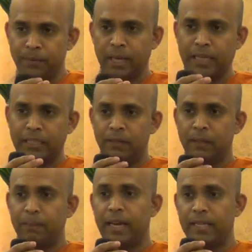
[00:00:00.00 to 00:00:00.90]

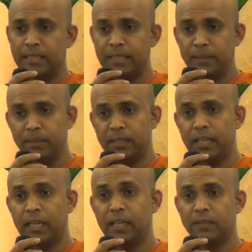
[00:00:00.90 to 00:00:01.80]
activate
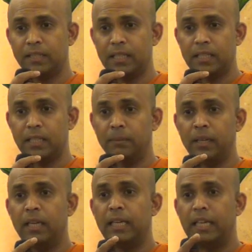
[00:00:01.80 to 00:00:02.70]
parasympathetic nervous system,
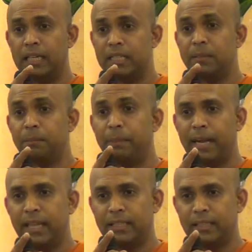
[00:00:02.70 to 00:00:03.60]
is the
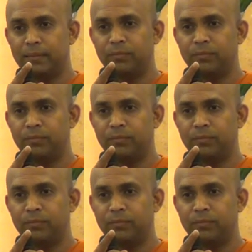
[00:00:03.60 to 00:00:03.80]
breath.